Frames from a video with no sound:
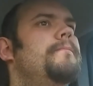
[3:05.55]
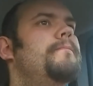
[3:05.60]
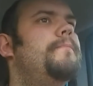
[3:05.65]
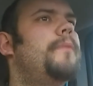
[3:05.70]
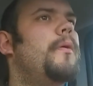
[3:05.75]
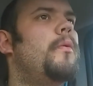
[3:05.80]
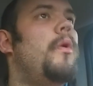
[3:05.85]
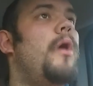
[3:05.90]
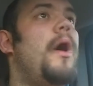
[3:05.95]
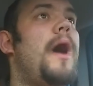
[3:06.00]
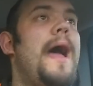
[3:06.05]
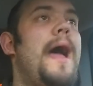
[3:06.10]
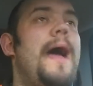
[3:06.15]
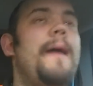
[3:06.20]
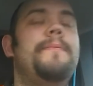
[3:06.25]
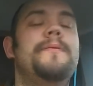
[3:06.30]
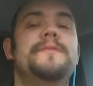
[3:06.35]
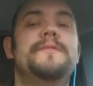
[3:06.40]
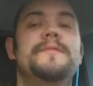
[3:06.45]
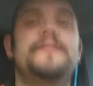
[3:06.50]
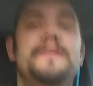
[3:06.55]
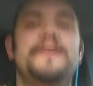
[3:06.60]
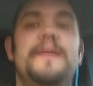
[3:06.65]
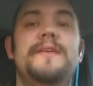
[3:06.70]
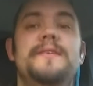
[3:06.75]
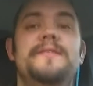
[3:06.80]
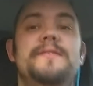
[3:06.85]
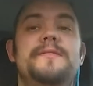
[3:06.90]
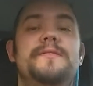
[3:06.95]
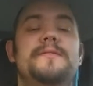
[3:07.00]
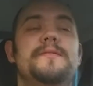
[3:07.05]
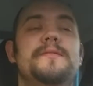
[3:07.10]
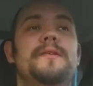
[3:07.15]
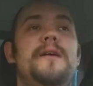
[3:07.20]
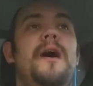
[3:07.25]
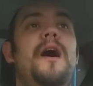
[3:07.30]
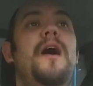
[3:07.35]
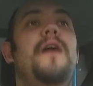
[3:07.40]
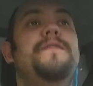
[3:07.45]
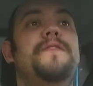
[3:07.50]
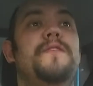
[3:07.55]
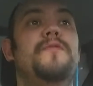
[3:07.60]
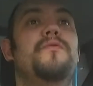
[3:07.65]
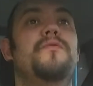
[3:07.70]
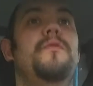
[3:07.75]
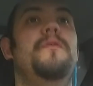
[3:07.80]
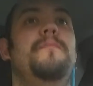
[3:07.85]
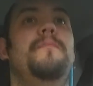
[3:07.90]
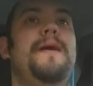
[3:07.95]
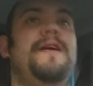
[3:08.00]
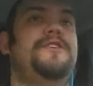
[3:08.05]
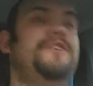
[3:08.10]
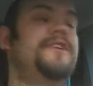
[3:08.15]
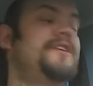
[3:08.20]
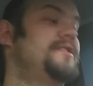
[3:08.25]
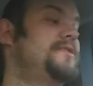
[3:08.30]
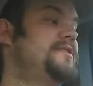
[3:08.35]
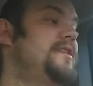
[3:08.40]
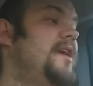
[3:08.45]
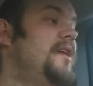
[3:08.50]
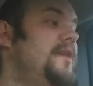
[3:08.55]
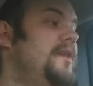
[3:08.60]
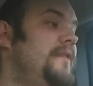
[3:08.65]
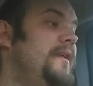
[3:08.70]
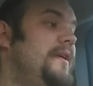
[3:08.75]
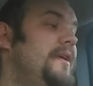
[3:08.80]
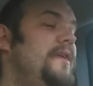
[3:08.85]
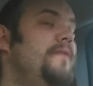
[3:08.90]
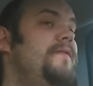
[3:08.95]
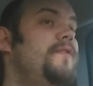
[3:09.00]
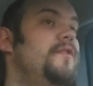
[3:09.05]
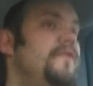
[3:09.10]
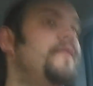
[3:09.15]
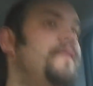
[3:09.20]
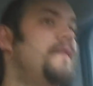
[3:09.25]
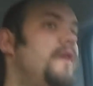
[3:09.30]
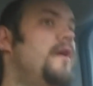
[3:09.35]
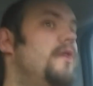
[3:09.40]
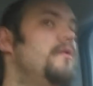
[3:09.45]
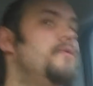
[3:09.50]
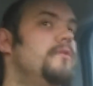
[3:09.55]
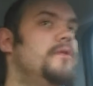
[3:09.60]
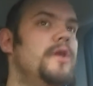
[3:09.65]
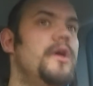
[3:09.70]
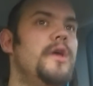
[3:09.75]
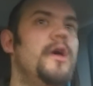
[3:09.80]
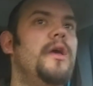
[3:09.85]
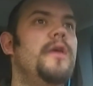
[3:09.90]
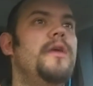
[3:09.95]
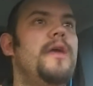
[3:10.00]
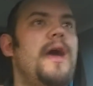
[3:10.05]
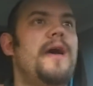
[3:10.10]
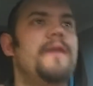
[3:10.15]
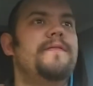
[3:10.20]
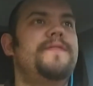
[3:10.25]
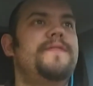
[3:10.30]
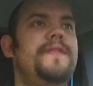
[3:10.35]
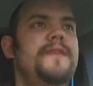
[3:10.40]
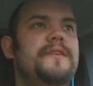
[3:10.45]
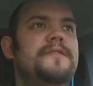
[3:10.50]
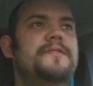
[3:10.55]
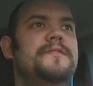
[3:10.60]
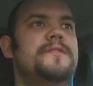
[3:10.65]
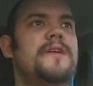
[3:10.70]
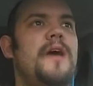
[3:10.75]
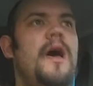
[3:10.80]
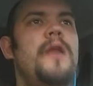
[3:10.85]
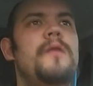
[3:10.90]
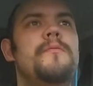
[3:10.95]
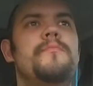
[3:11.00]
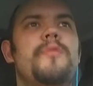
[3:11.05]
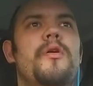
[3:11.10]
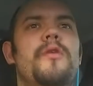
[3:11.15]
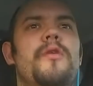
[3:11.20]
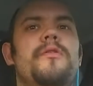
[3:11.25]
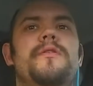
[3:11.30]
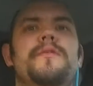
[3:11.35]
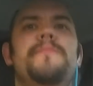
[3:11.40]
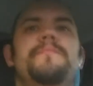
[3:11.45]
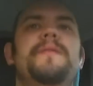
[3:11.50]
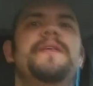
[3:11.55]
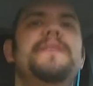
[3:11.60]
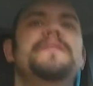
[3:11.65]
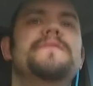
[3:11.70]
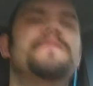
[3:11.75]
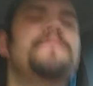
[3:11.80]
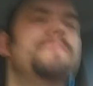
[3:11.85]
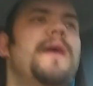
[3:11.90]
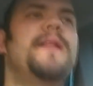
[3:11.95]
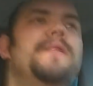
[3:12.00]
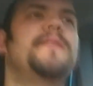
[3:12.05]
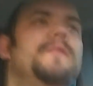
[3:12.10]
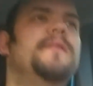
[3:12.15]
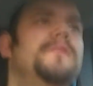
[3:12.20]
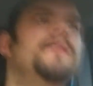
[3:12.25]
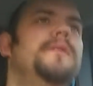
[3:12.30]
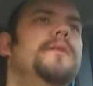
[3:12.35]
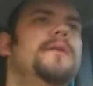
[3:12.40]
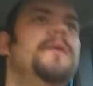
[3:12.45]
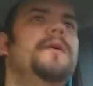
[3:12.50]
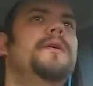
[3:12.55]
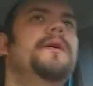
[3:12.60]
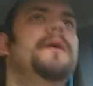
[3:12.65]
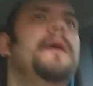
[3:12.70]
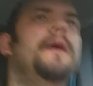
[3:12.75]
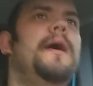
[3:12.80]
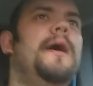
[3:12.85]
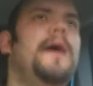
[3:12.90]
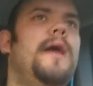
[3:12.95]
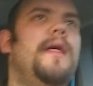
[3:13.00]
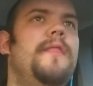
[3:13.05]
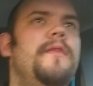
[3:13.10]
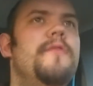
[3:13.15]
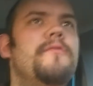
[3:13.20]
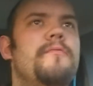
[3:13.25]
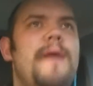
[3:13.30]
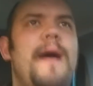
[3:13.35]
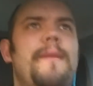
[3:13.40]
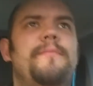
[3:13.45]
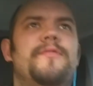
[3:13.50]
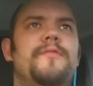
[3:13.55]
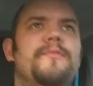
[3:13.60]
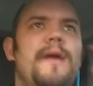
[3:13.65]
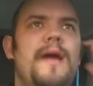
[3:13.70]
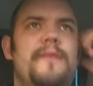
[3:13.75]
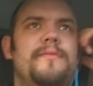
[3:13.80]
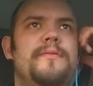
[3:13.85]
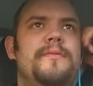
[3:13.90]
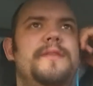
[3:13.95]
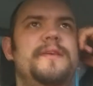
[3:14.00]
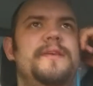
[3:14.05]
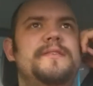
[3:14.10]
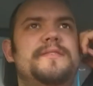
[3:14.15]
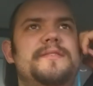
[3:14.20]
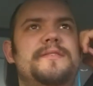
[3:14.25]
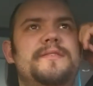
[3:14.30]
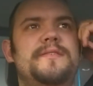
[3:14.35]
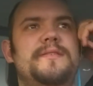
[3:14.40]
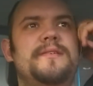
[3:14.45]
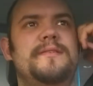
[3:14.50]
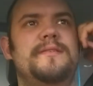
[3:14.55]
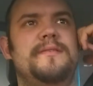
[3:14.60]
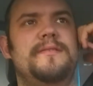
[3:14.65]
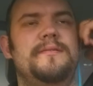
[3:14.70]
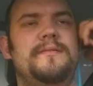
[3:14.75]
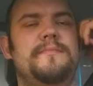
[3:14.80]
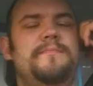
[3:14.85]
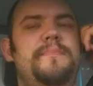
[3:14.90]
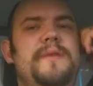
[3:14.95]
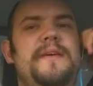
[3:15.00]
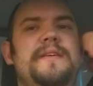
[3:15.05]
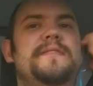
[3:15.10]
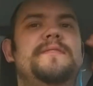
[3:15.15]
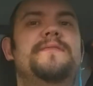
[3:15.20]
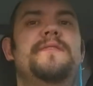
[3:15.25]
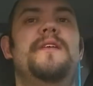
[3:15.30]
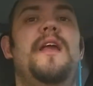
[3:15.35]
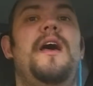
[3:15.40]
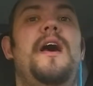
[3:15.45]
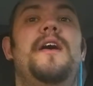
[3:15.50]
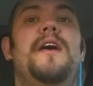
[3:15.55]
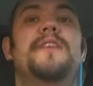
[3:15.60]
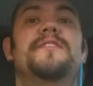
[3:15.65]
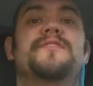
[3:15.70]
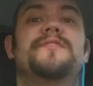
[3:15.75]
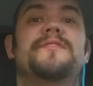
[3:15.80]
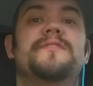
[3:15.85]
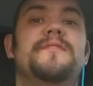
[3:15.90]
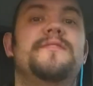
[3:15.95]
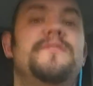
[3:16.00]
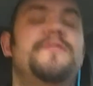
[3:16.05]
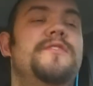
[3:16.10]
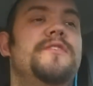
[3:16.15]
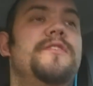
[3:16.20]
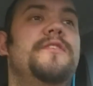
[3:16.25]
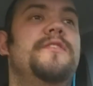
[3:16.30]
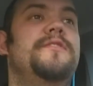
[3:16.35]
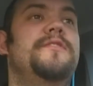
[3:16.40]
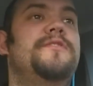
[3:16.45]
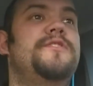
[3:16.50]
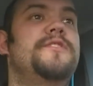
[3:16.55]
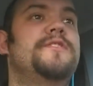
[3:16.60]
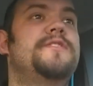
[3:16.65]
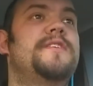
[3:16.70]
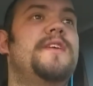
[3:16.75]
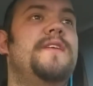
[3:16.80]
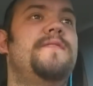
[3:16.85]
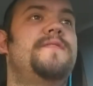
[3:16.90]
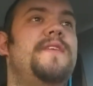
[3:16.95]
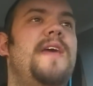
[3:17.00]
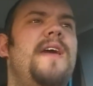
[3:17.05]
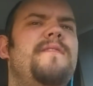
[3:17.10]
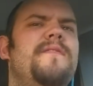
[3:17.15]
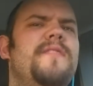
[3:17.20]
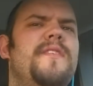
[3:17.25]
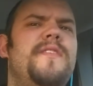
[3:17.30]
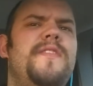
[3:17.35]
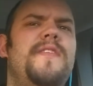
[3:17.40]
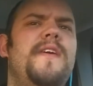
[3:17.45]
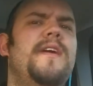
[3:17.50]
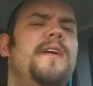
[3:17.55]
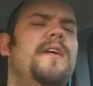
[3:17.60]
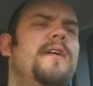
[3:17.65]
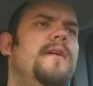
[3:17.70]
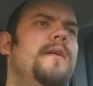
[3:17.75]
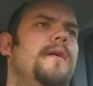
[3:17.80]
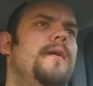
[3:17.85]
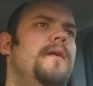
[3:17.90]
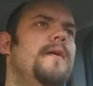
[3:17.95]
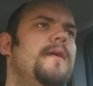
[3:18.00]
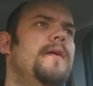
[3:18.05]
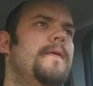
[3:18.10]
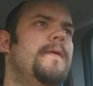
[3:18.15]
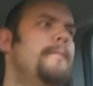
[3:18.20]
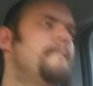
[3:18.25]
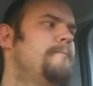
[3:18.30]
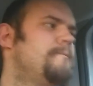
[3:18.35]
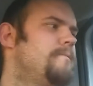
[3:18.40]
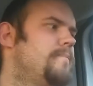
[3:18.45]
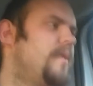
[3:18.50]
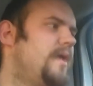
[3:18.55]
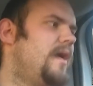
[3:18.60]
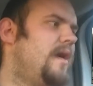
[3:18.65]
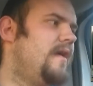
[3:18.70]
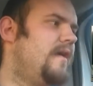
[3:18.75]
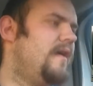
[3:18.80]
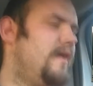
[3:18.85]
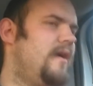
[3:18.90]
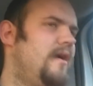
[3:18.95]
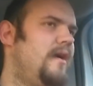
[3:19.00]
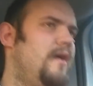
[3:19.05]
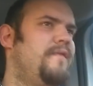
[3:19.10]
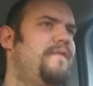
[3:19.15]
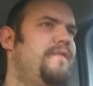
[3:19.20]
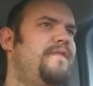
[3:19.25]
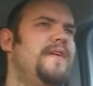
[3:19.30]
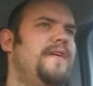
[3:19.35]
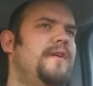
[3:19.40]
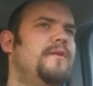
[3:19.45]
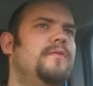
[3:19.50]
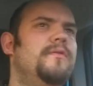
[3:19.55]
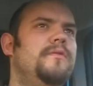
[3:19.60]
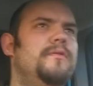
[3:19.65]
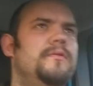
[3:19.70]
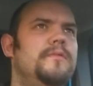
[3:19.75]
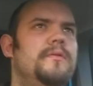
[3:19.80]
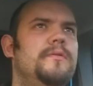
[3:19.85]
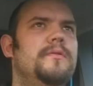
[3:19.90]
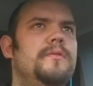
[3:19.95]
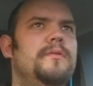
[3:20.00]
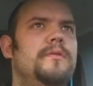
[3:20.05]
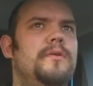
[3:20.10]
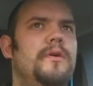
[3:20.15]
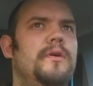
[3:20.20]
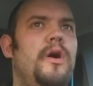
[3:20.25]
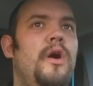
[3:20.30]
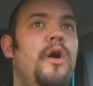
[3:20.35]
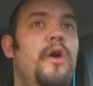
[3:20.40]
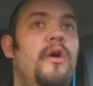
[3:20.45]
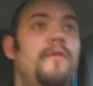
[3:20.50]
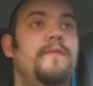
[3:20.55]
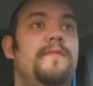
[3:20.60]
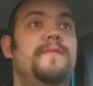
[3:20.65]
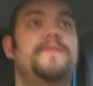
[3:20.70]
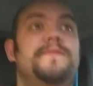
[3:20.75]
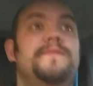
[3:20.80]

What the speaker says: But what happens is, after all the magic is done and they give you the phone, you have this unbroken piece of metal that wraps around this piece of glass that just gives everything a feel of